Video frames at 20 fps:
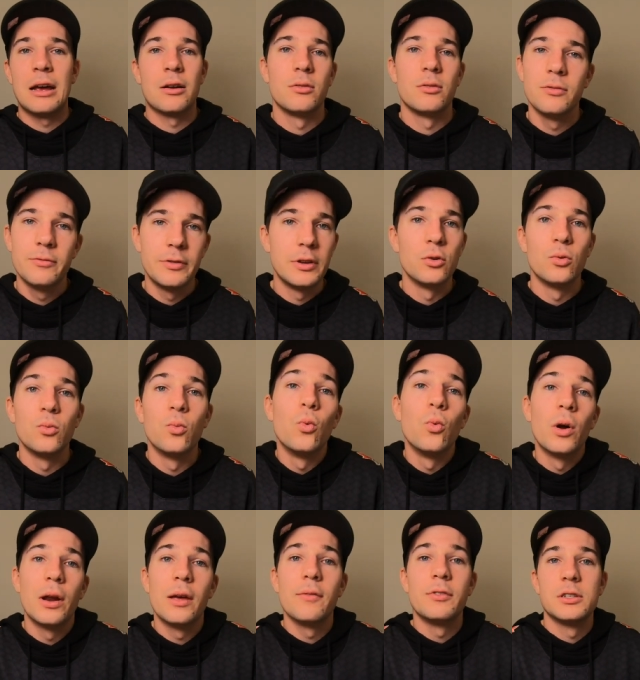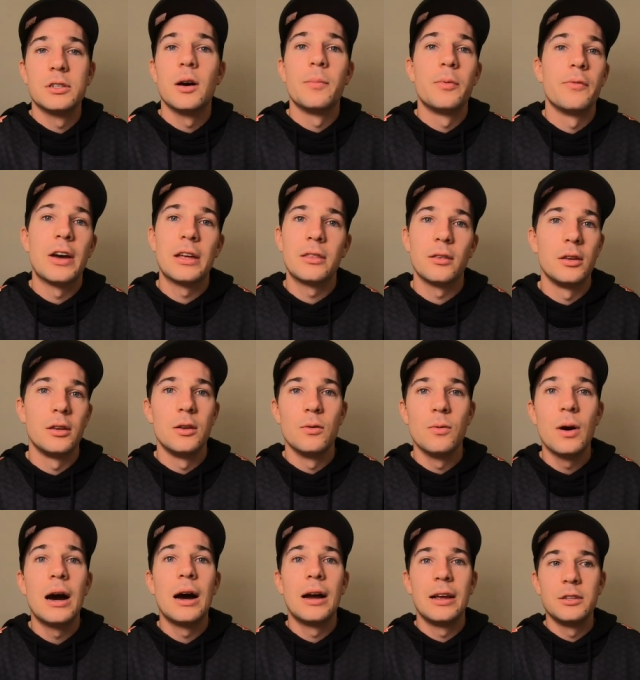out on the field, whatever type of athlete
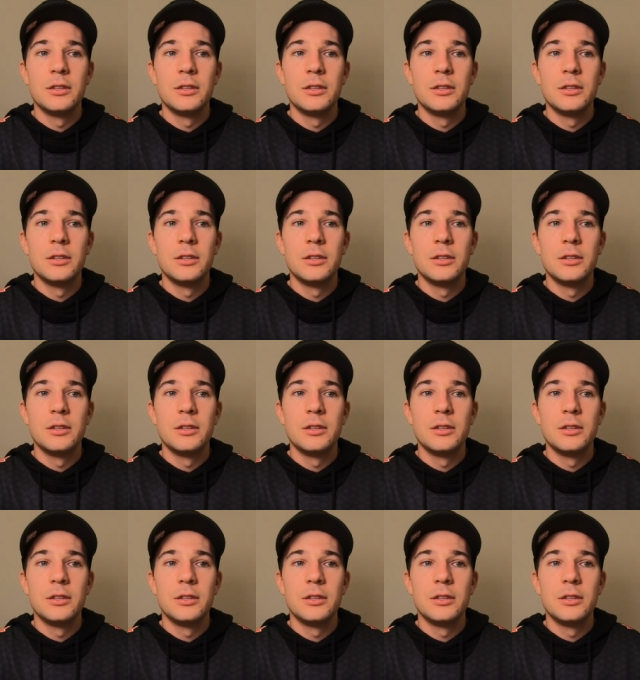you are,